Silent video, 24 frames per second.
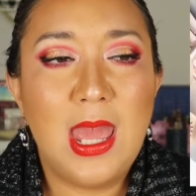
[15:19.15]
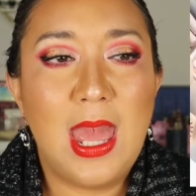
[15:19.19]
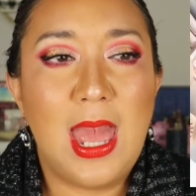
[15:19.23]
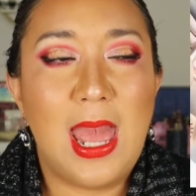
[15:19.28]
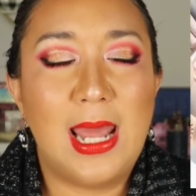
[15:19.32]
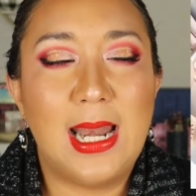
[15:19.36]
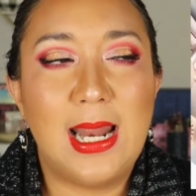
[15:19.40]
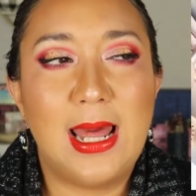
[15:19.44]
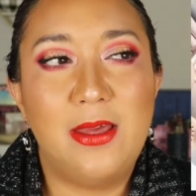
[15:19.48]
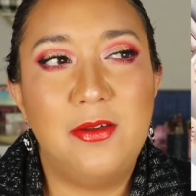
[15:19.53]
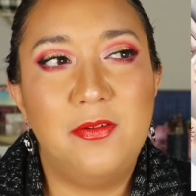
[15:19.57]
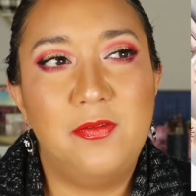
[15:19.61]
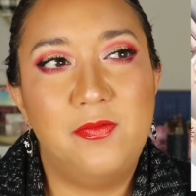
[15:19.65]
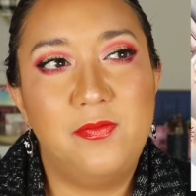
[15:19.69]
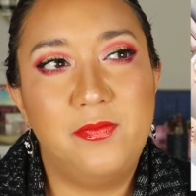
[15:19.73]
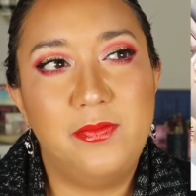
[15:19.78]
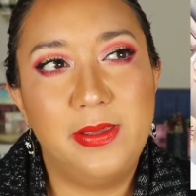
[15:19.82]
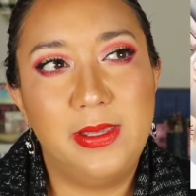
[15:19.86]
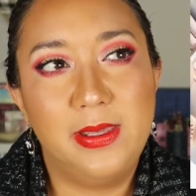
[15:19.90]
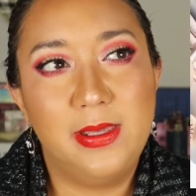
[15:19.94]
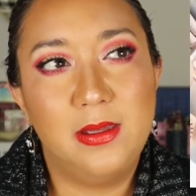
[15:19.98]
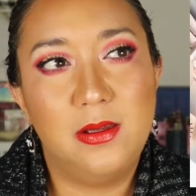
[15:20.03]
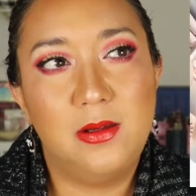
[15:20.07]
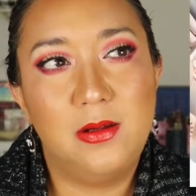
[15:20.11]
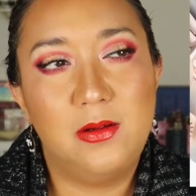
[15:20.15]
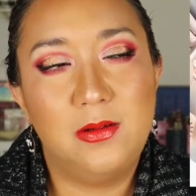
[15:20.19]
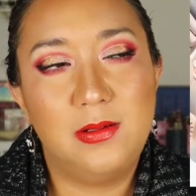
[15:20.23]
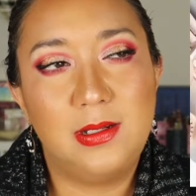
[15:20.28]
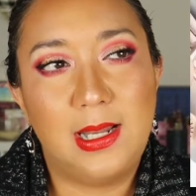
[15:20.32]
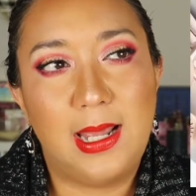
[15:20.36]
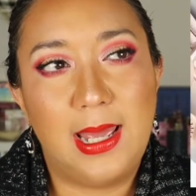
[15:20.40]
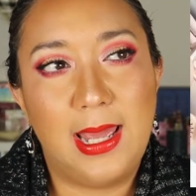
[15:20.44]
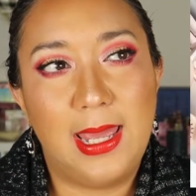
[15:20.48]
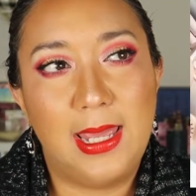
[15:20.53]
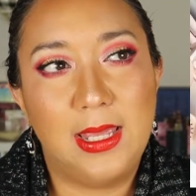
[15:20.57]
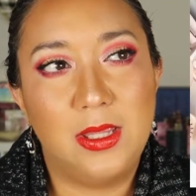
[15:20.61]
And I feel
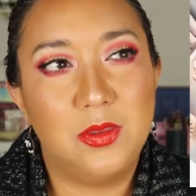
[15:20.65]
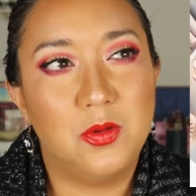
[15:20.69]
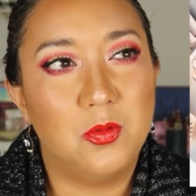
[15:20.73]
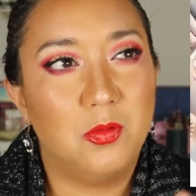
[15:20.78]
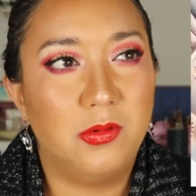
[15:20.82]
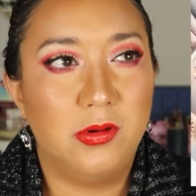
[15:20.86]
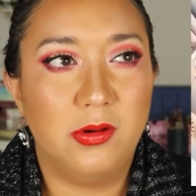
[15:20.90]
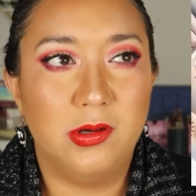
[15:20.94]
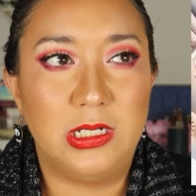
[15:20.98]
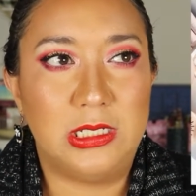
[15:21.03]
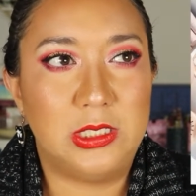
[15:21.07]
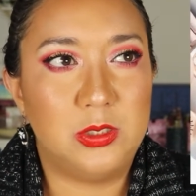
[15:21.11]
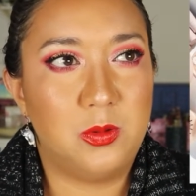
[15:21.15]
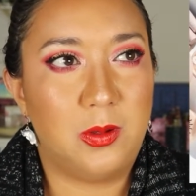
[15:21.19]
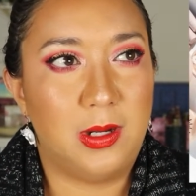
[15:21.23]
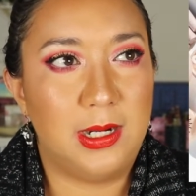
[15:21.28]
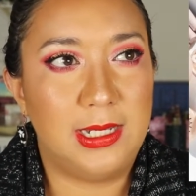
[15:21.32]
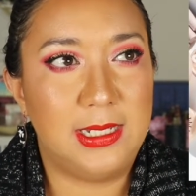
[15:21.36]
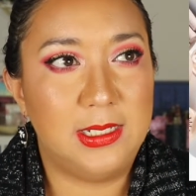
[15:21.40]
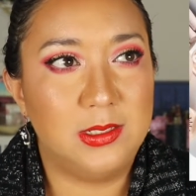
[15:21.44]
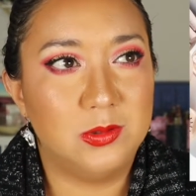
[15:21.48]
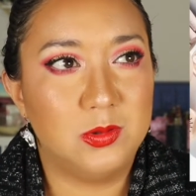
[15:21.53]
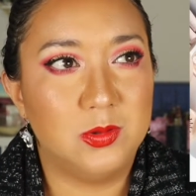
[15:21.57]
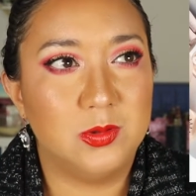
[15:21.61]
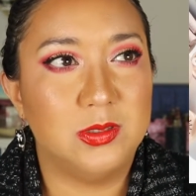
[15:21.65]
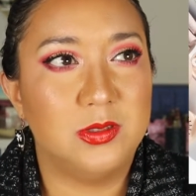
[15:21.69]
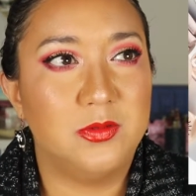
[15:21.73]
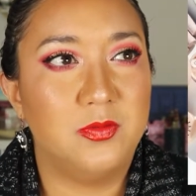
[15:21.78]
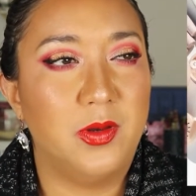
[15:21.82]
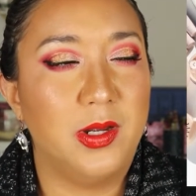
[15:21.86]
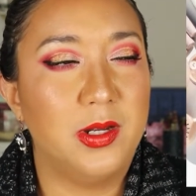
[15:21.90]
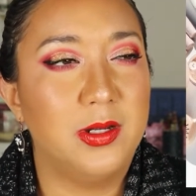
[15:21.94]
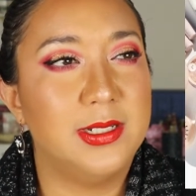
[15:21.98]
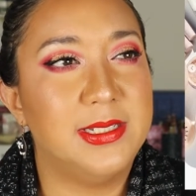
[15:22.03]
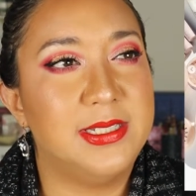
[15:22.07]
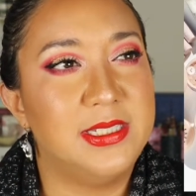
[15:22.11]
like the Roaring twenties was
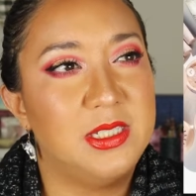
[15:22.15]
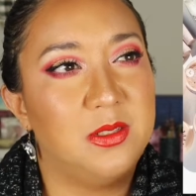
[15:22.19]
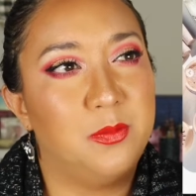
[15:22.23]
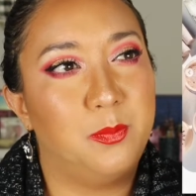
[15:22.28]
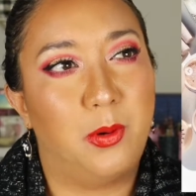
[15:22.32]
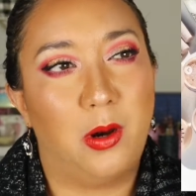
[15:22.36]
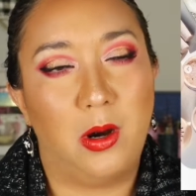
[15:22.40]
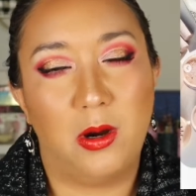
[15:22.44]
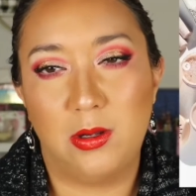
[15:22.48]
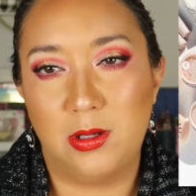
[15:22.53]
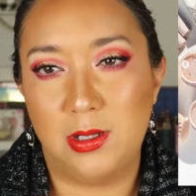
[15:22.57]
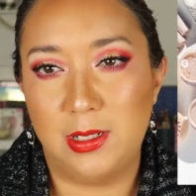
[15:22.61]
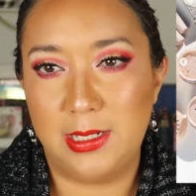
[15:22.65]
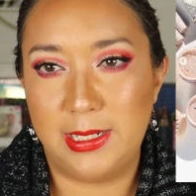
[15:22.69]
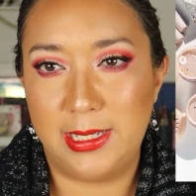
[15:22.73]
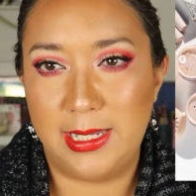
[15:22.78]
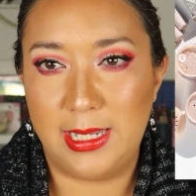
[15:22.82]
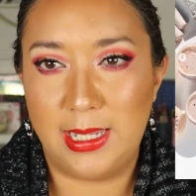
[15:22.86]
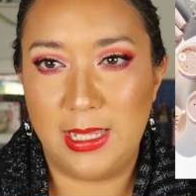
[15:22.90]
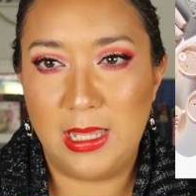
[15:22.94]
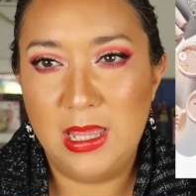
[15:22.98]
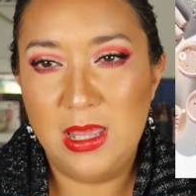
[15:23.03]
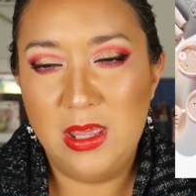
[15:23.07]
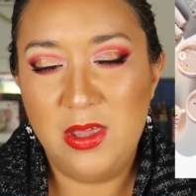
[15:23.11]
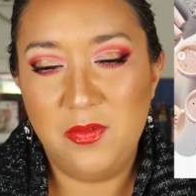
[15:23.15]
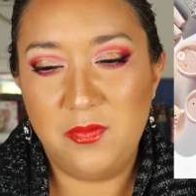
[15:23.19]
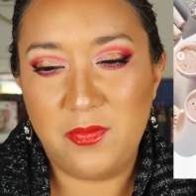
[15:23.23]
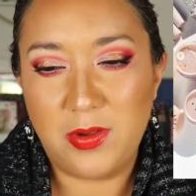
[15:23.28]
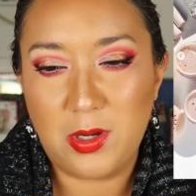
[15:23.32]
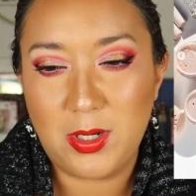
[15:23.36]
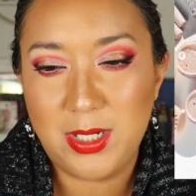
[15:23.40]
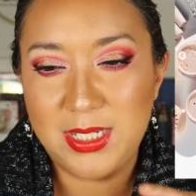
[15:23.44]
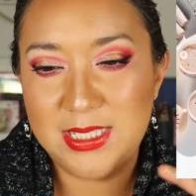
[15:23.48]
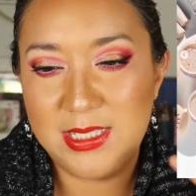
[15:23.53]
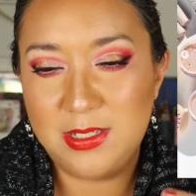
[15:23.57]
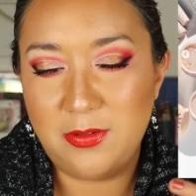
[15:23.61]
very sparkly,
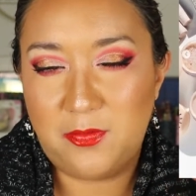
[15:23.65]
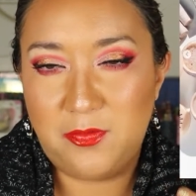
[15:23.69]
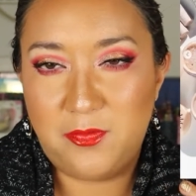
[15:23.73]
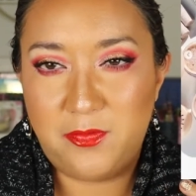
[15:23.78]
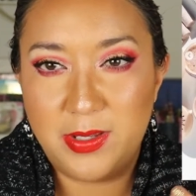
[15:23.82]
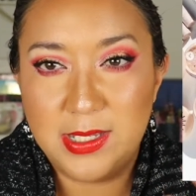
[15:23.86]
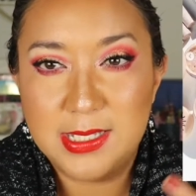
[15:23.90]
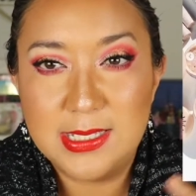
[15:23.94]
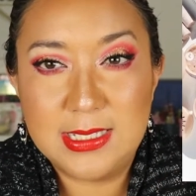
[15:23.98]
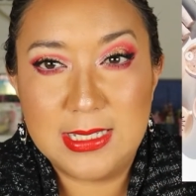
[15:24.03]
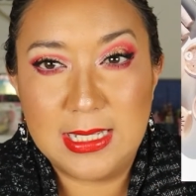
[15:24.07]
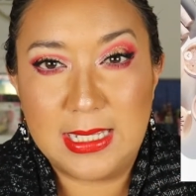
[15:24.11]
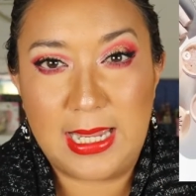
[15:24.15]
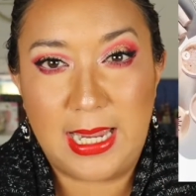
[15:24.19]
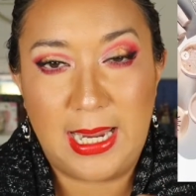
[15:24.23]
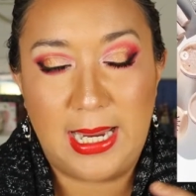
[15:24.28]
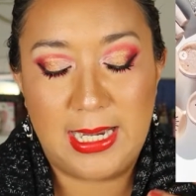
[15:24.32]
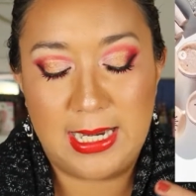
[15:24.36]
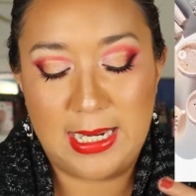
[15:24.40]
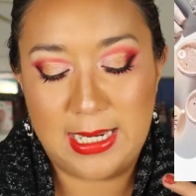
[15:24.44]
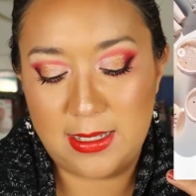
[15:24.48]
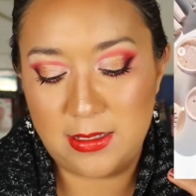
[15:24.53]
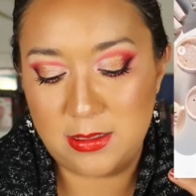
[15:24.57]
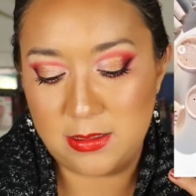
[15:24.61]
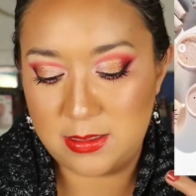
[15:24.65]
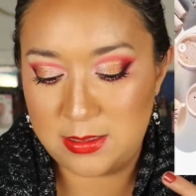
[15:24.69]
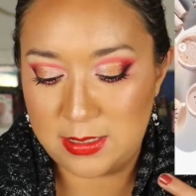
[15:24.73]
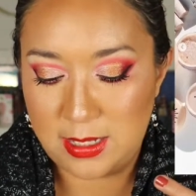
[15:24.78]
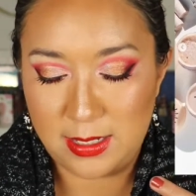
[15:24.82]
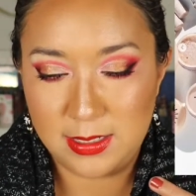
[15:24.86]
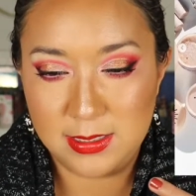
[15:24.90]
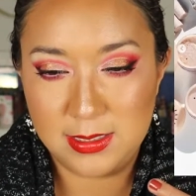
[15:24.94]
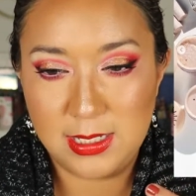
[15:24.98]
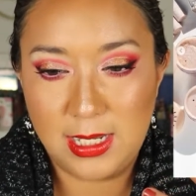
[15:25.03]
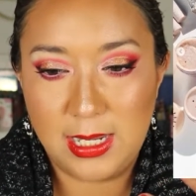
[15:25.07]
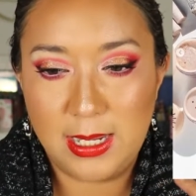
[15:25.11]
very sophisticated and
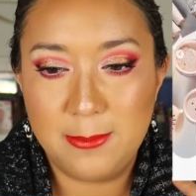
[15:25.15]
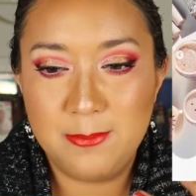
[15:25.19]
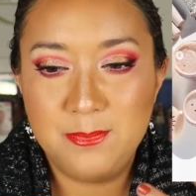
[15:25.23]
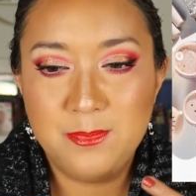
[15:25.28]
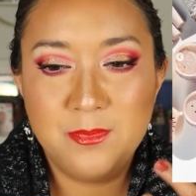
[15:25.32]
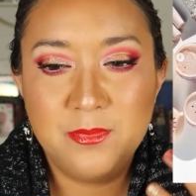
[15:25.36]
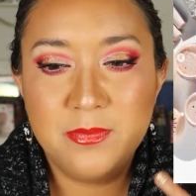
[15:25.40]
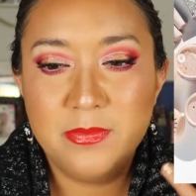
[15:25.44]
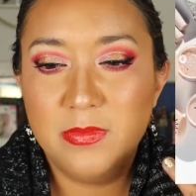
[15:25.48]
sexy.